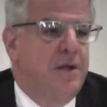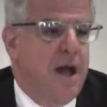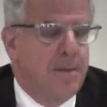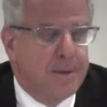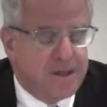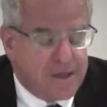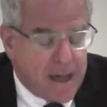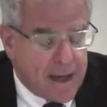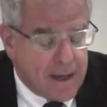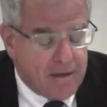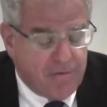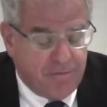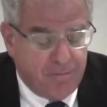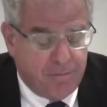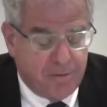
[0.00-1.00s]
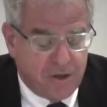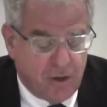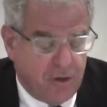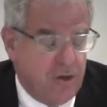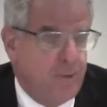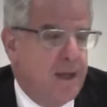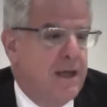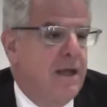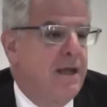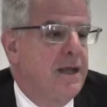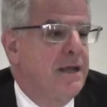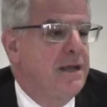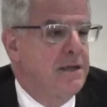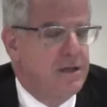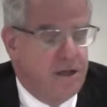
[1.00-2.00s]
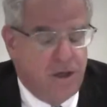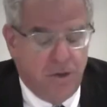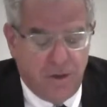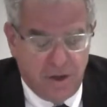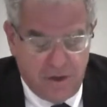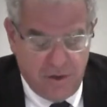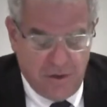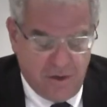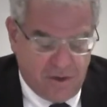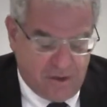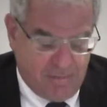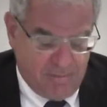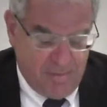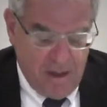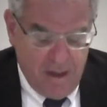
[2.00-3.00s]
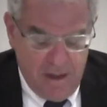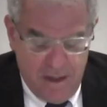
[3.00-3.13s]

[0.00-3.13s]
domicile so that we can continue to do some